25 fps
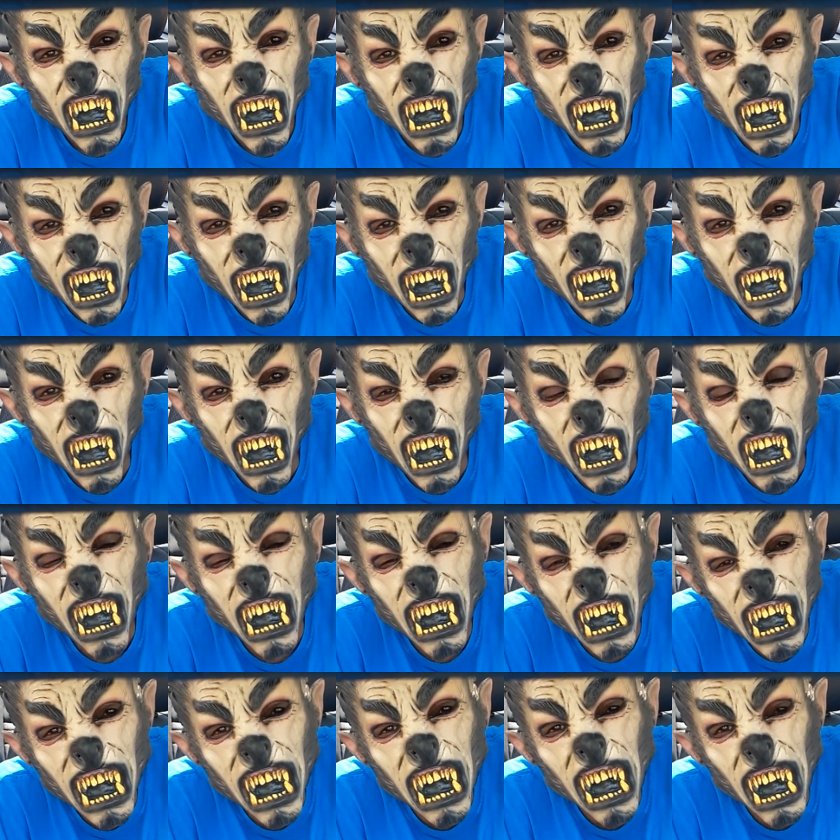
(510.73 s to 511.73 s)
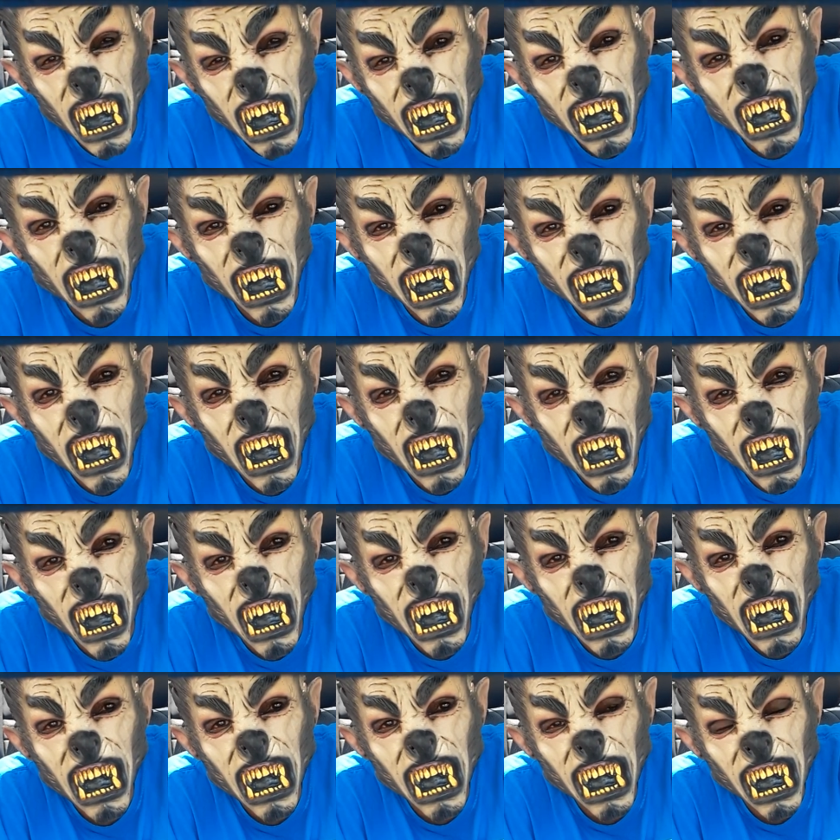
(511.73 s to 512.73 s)
Now, I did spend some time
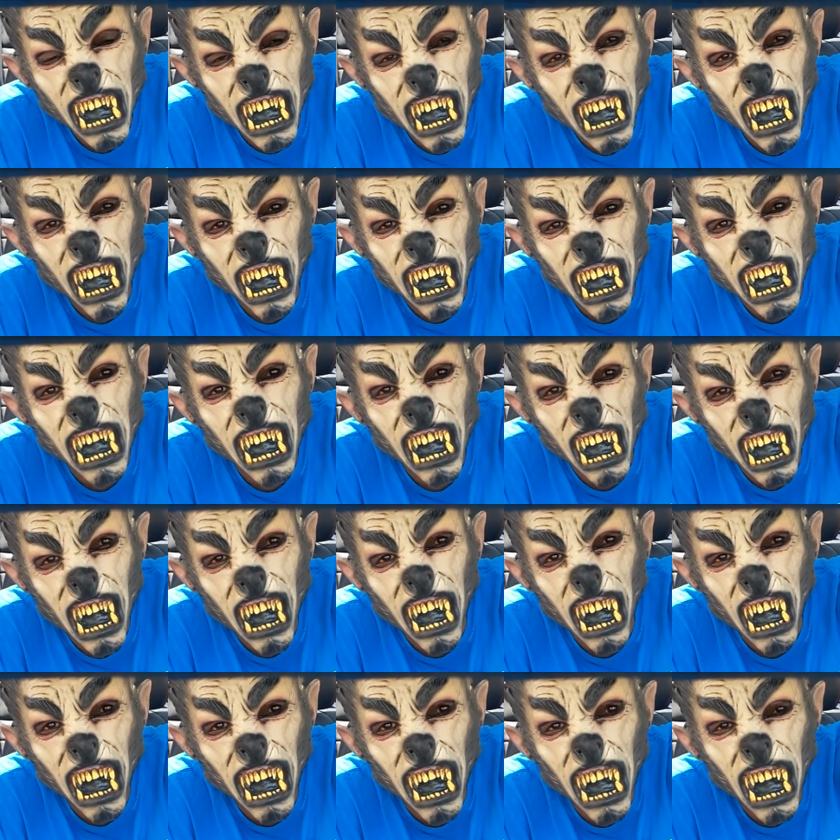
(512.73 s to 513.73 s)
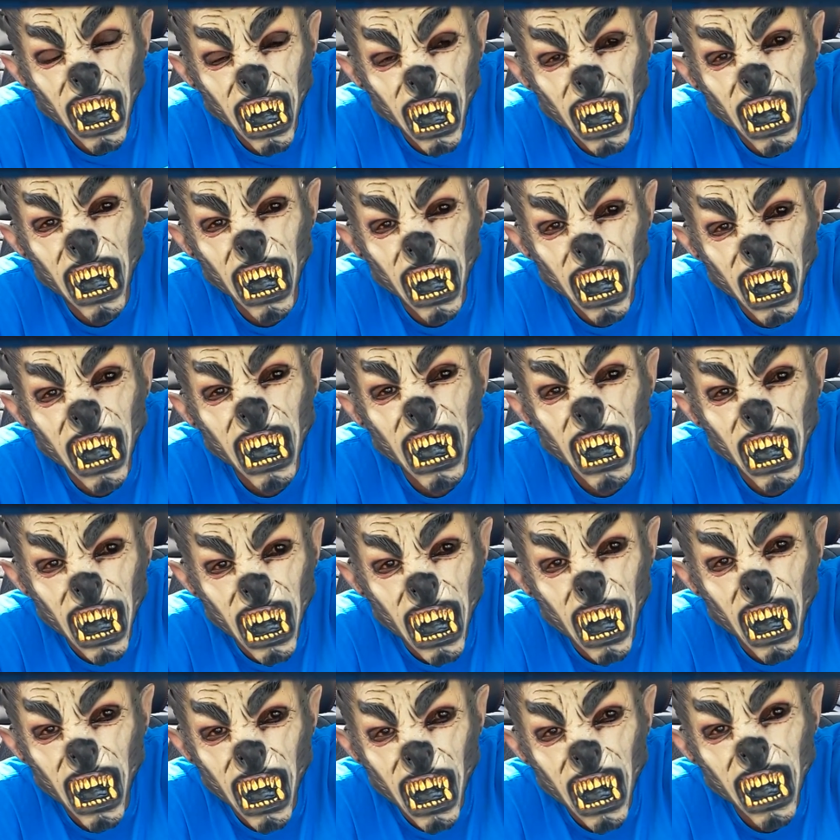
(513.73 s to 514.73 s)
in CFCF. If you're from Philly, you
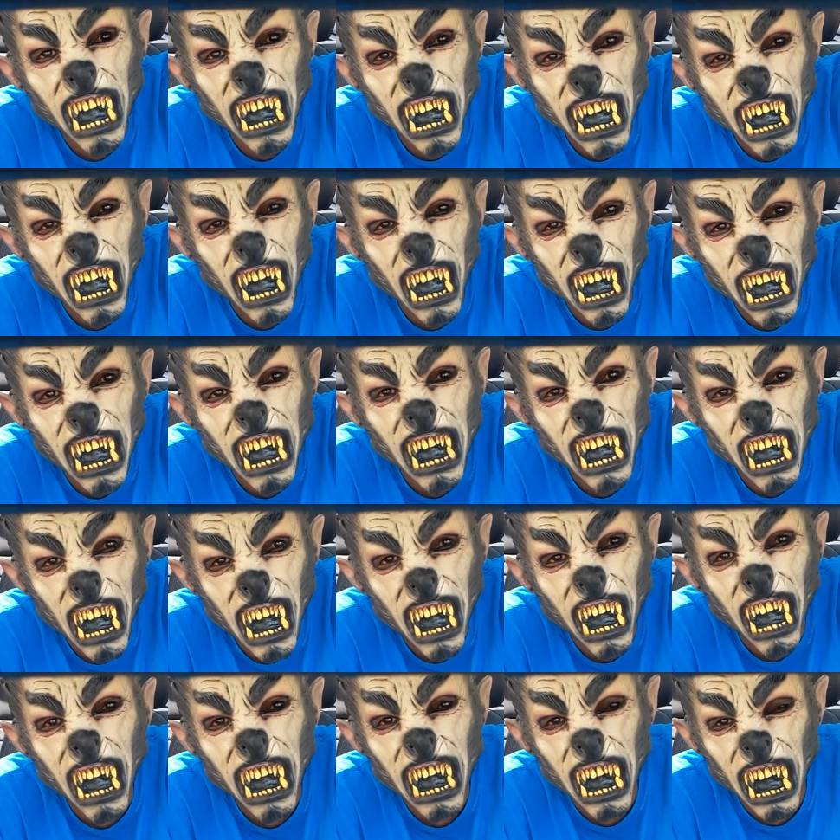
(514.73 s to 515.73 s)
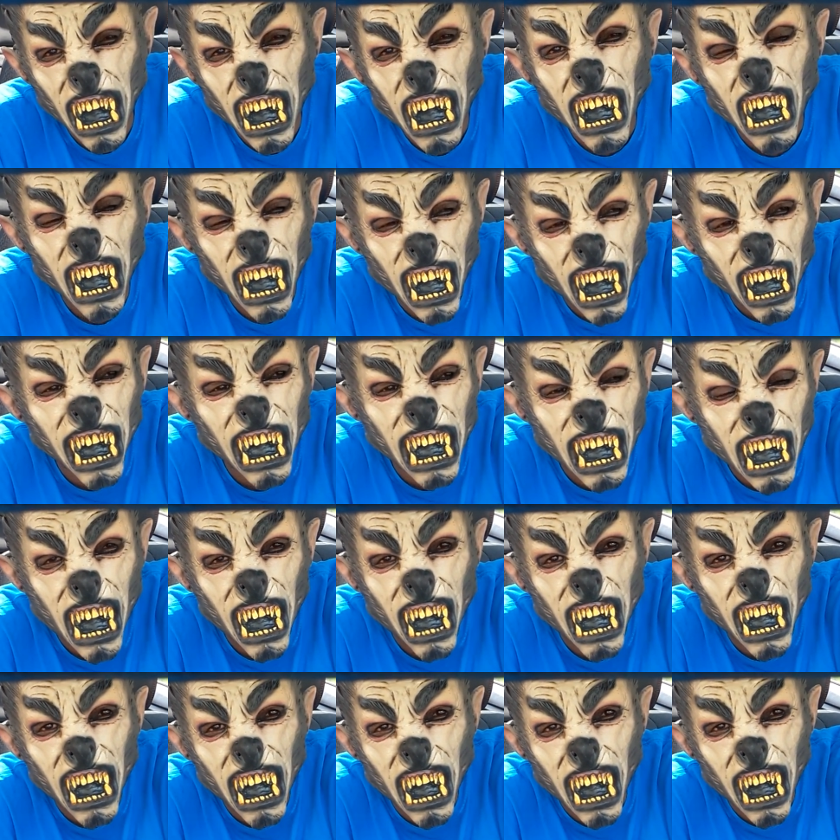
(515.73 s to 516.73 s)
know about CFCF. I spent enough
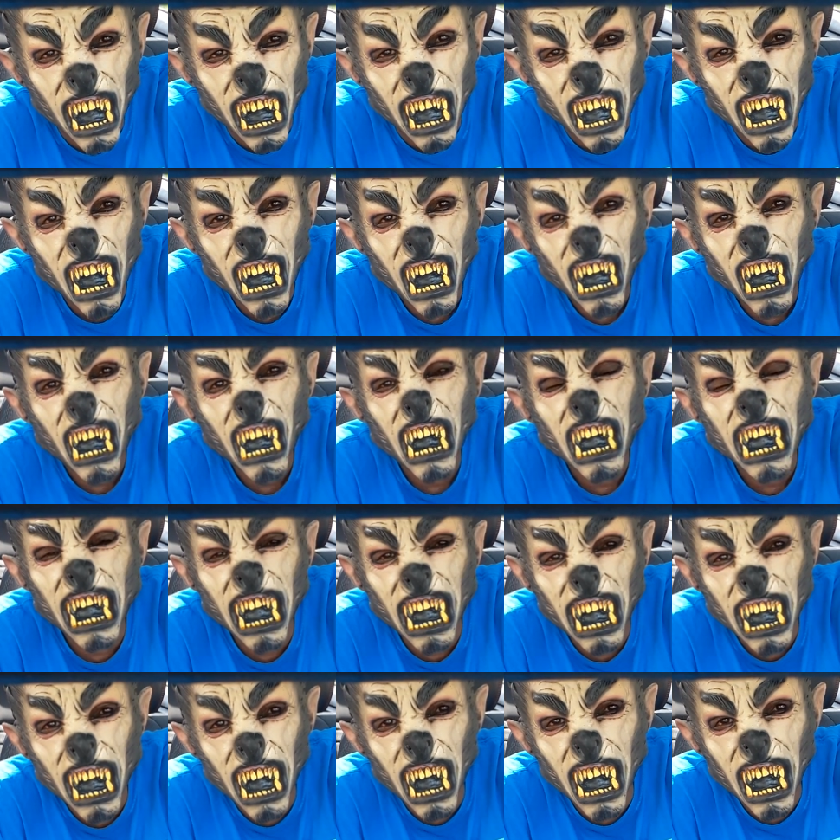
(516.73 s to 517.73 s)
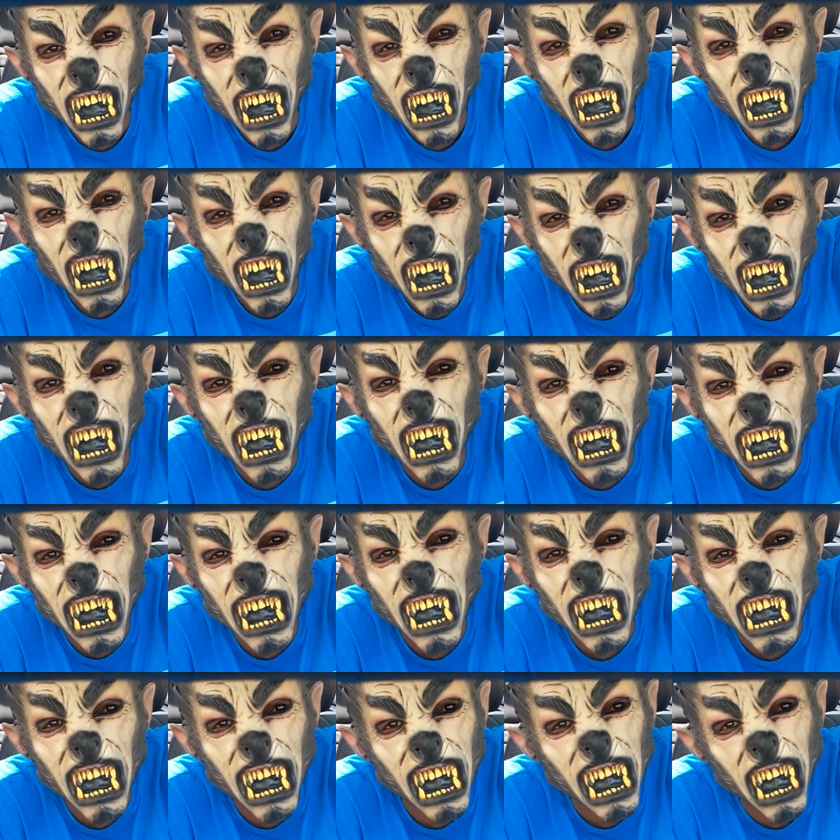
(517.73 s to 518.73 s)
time in there to know that I made a
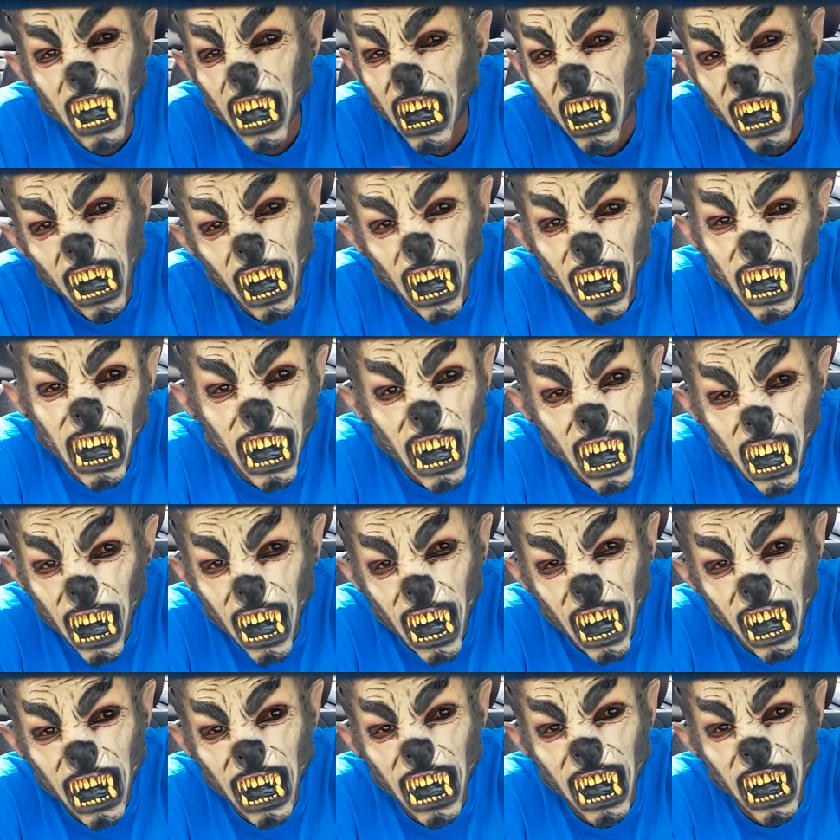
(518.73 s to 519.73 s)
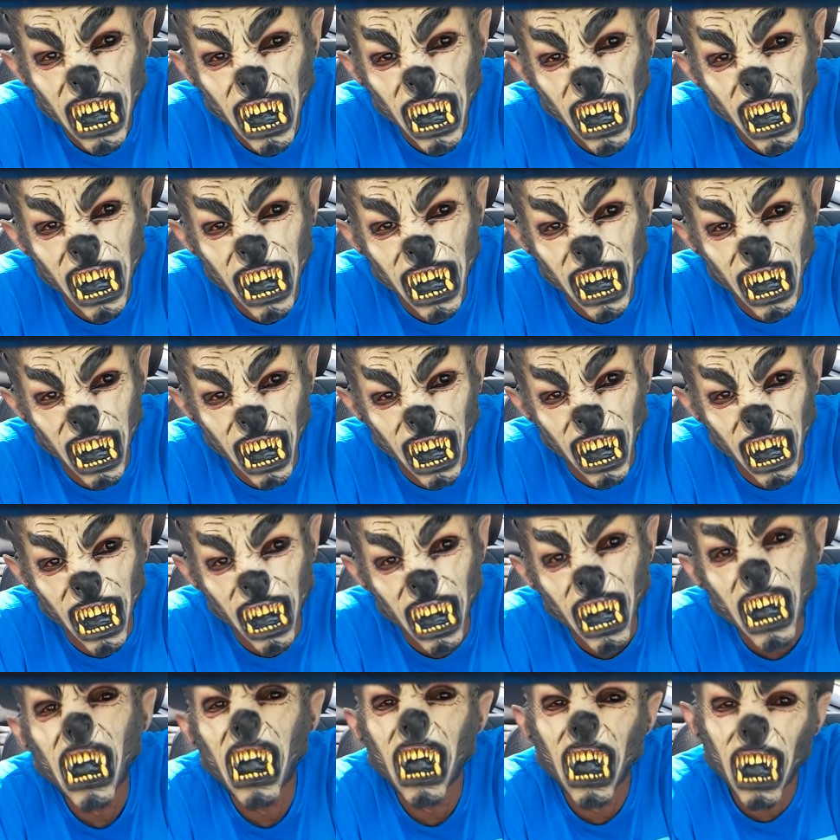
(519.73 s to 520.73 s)
decision I never want to go back to this place again.
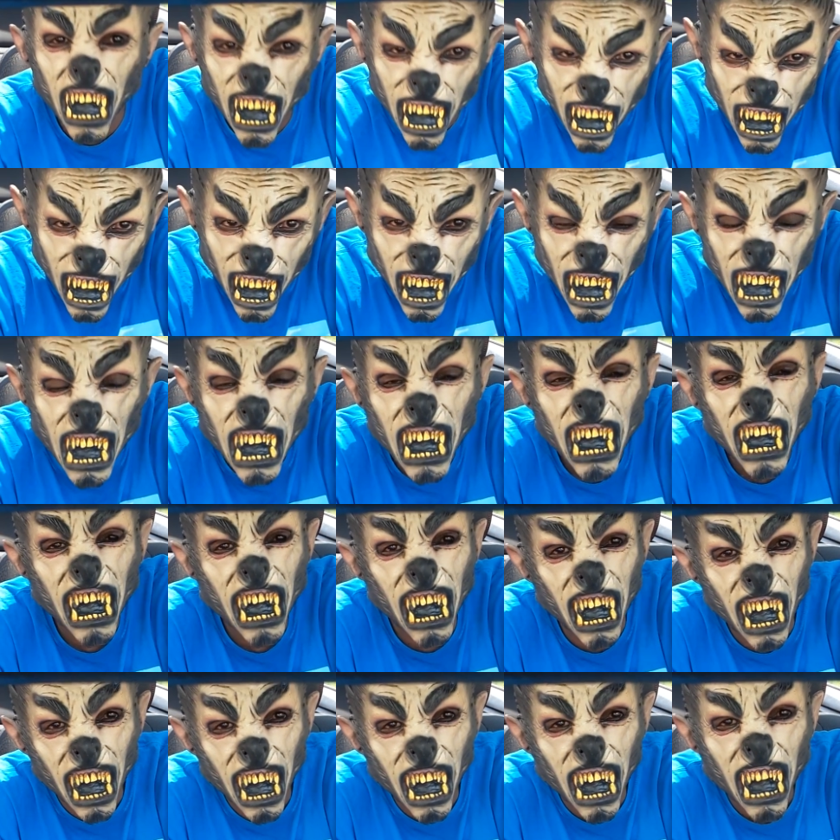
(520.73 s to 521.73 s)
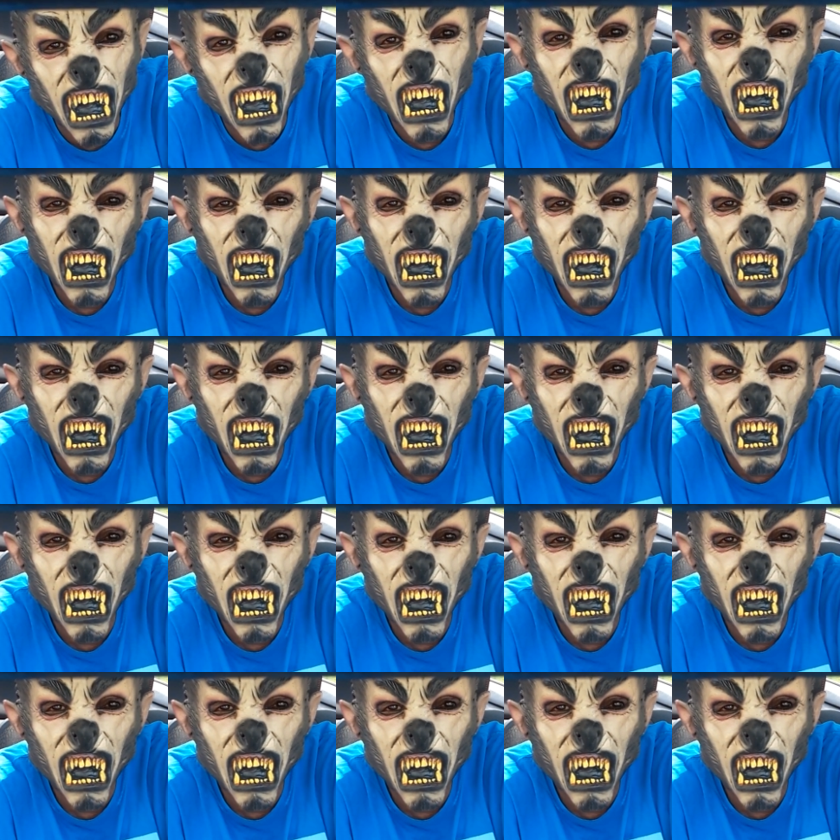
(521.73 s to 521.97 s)
Okay? Now,